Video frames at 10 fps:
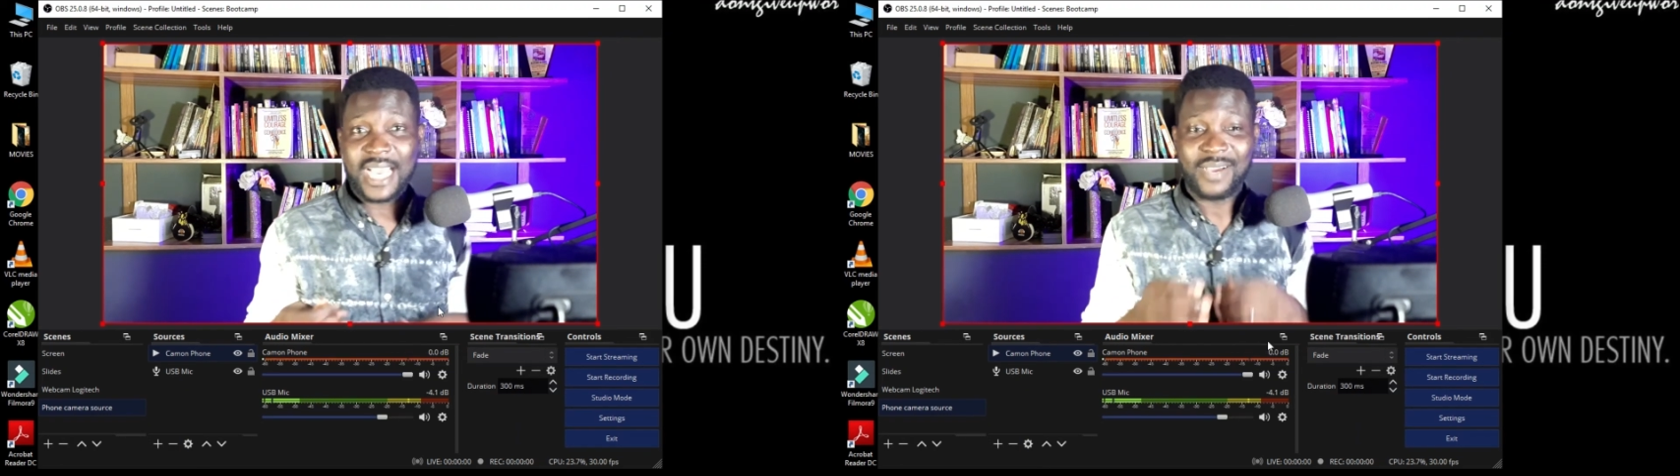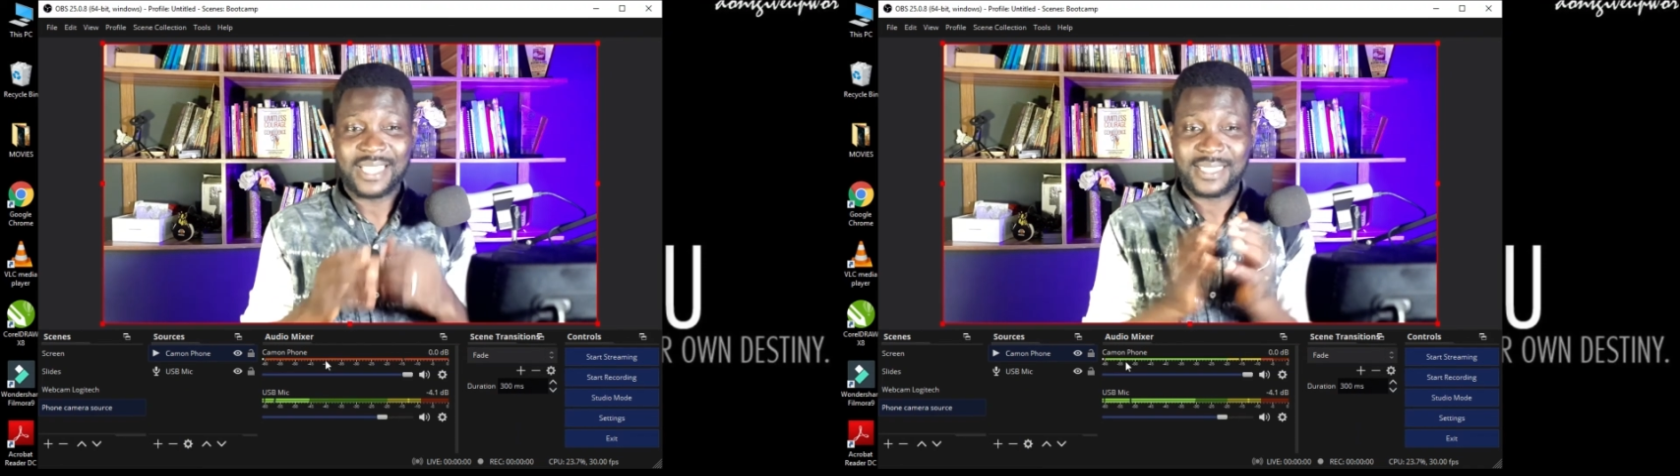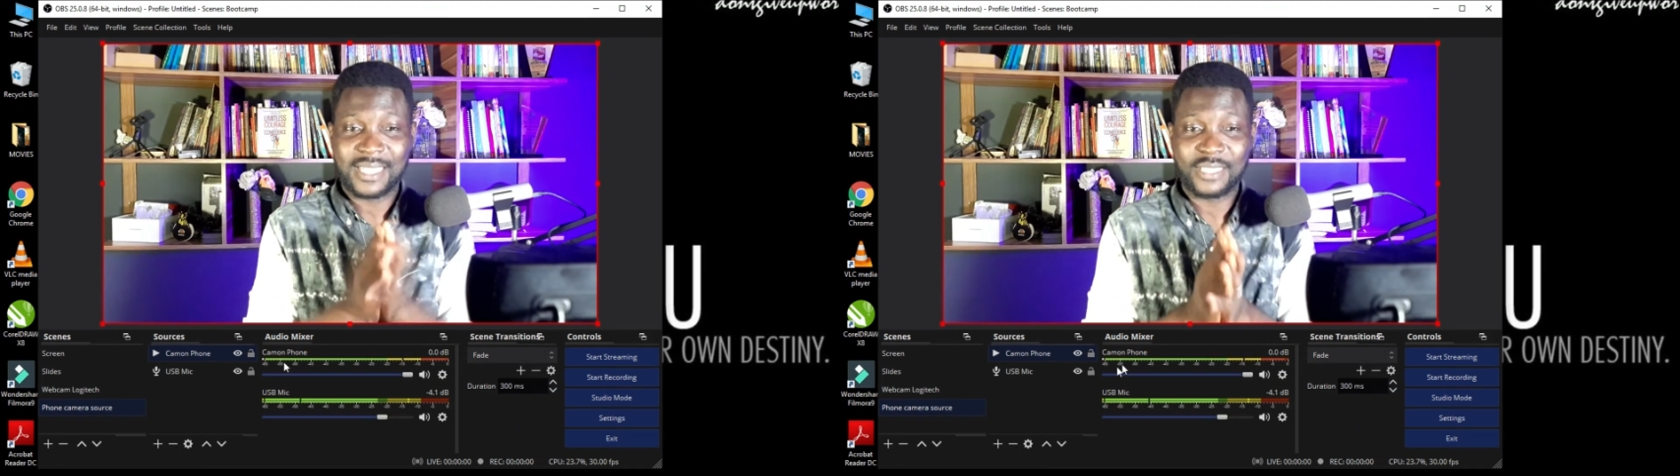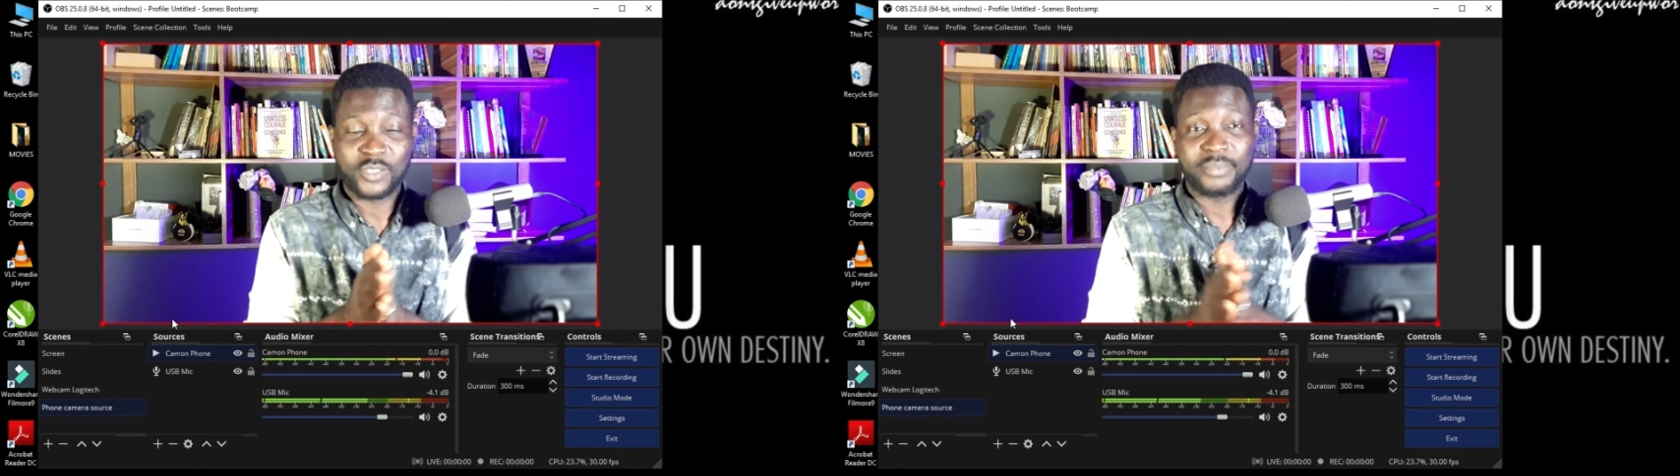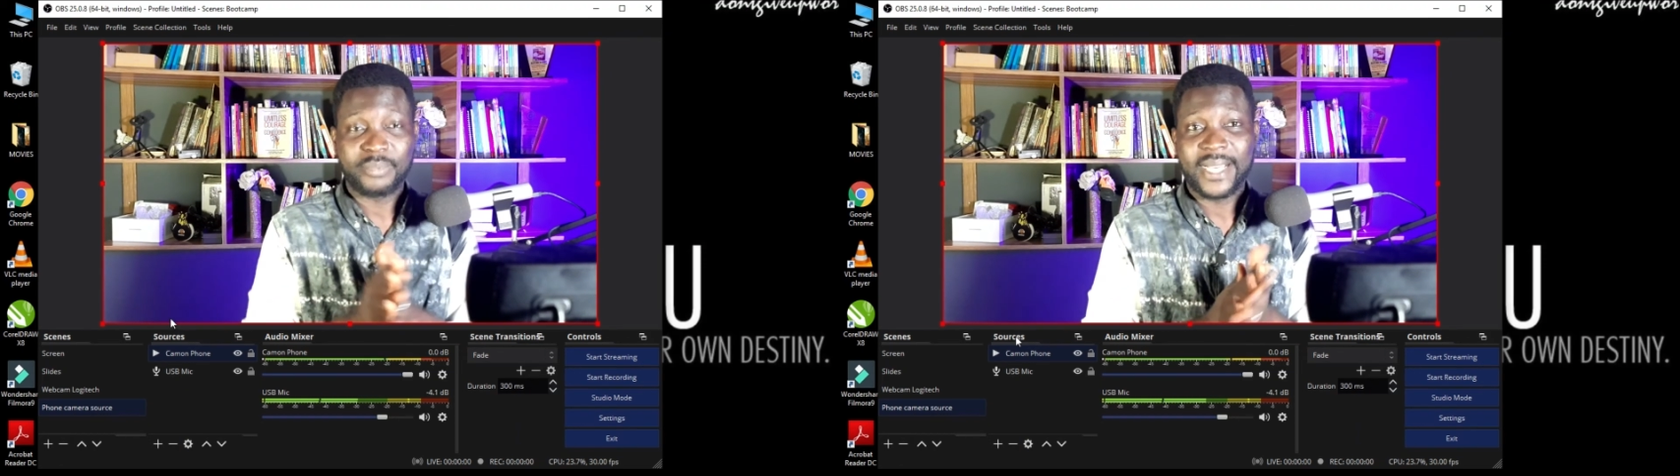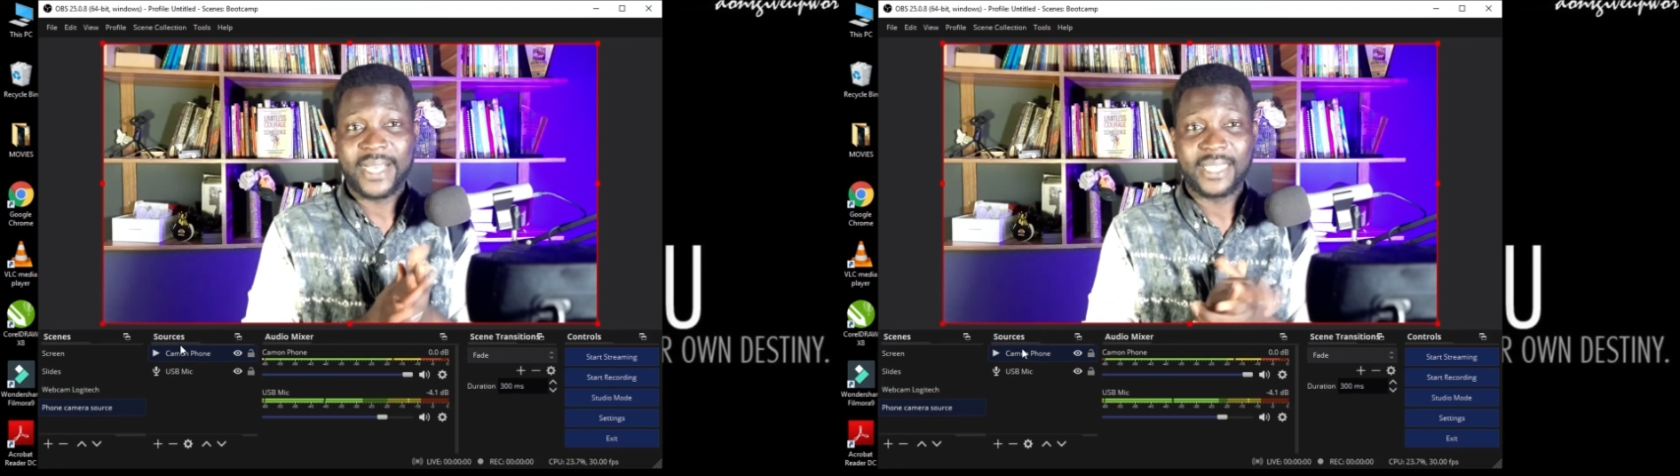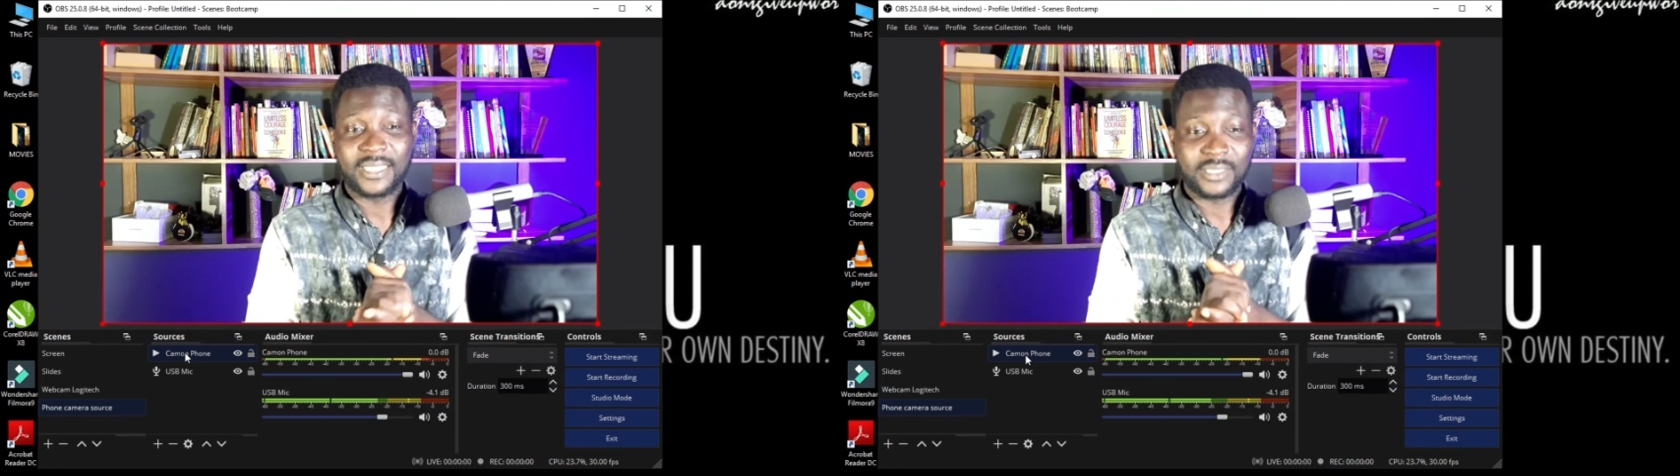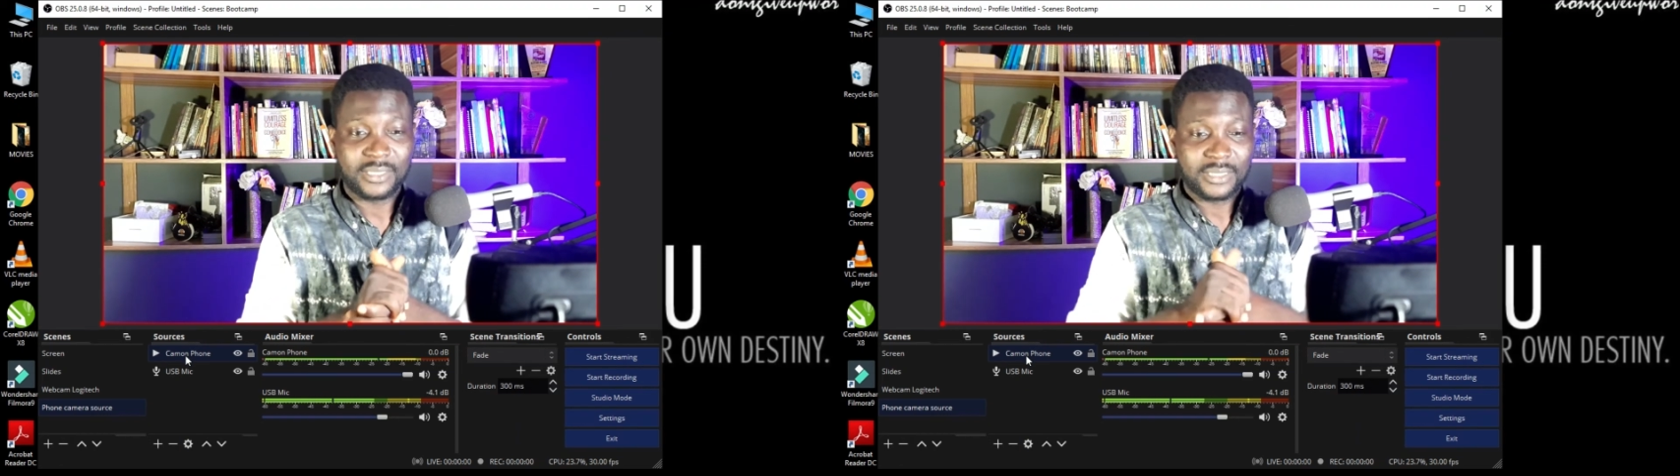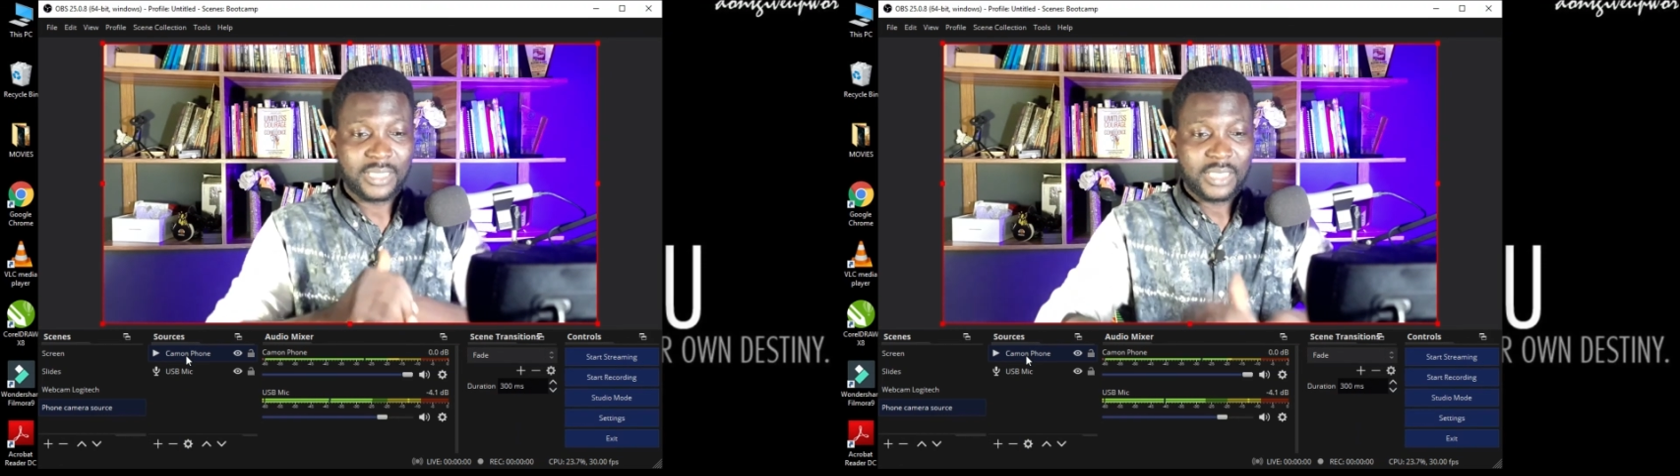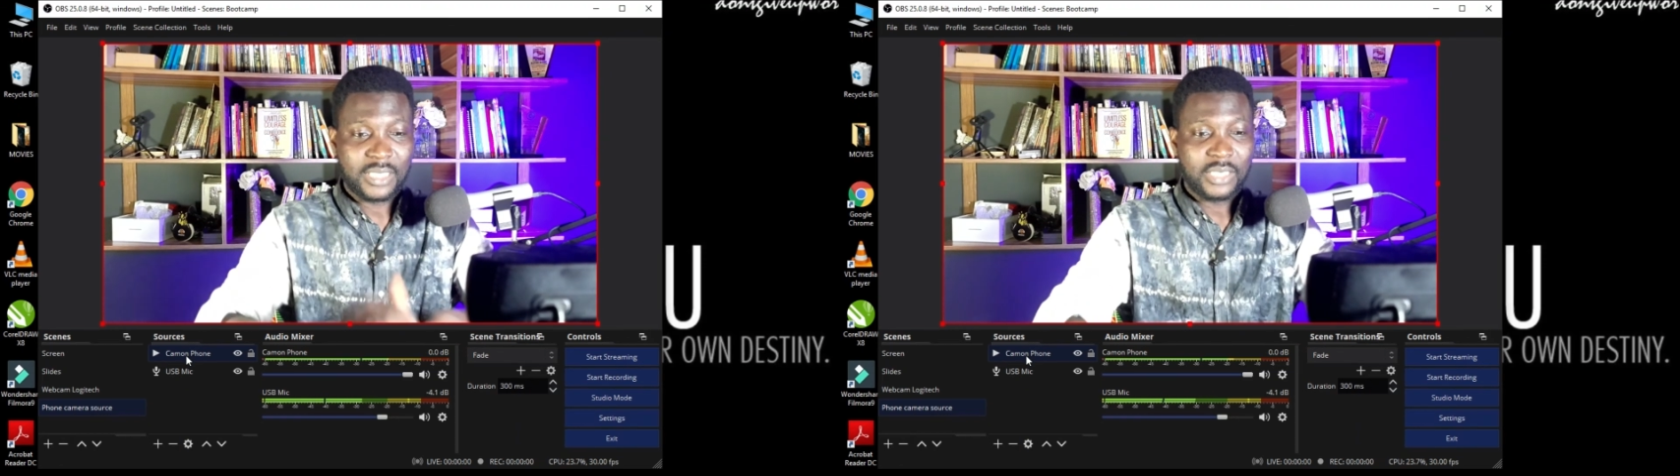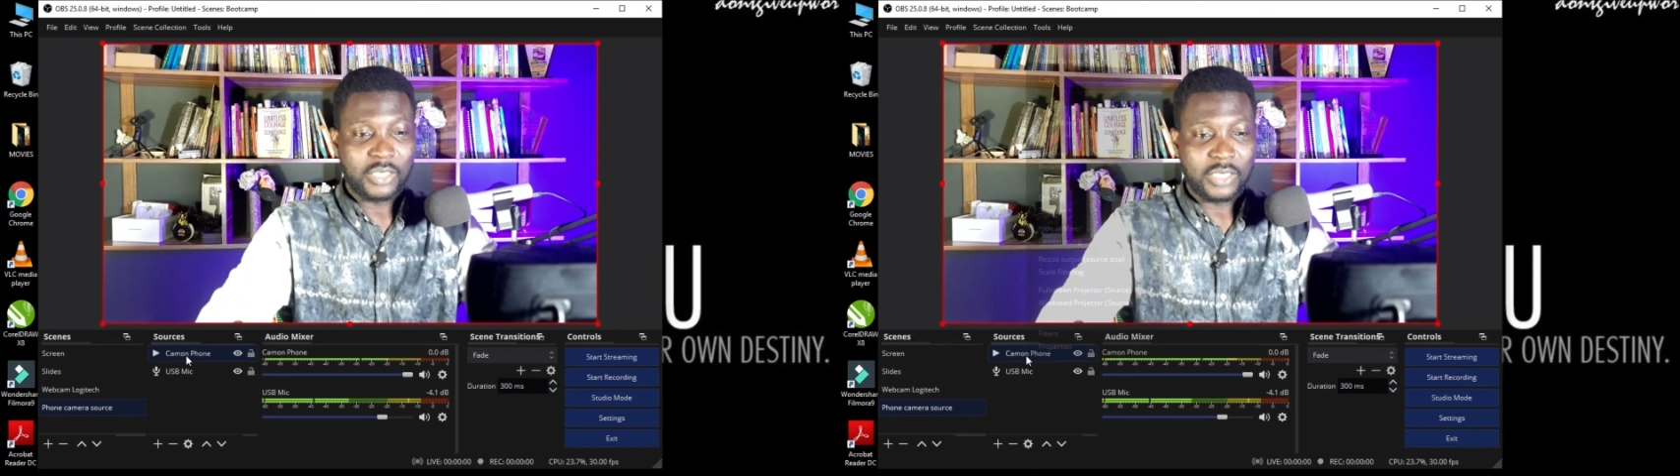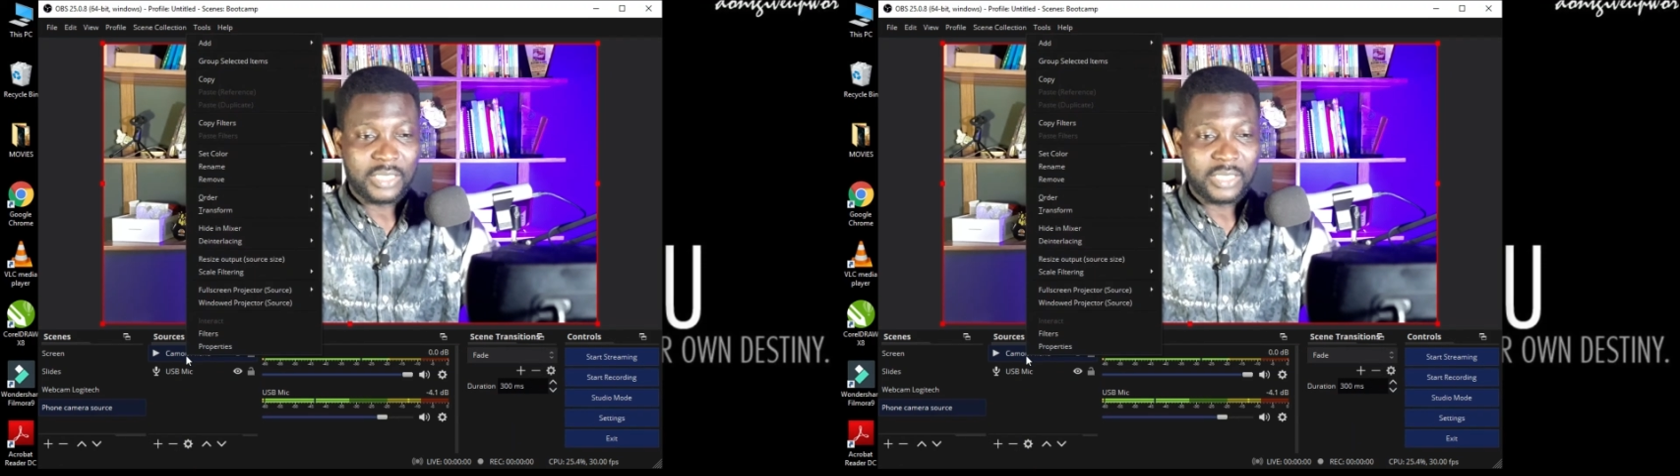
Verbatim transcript: my video so that everything looks clean